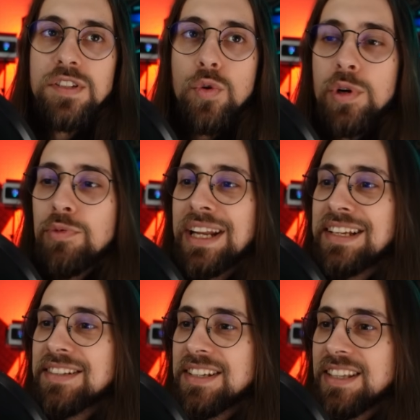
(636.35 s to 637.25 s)
So we're
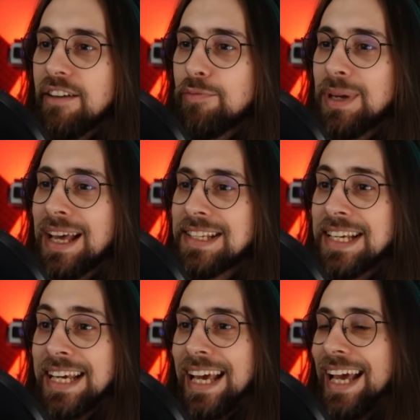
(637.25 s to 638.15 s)
running 60 FPS
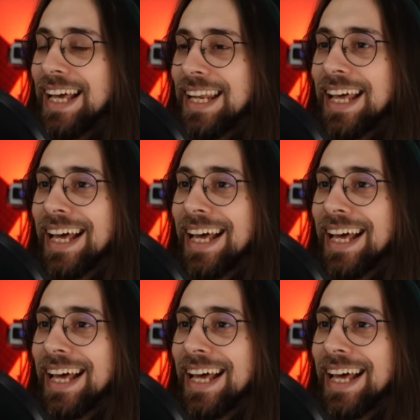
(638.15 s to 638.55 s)
and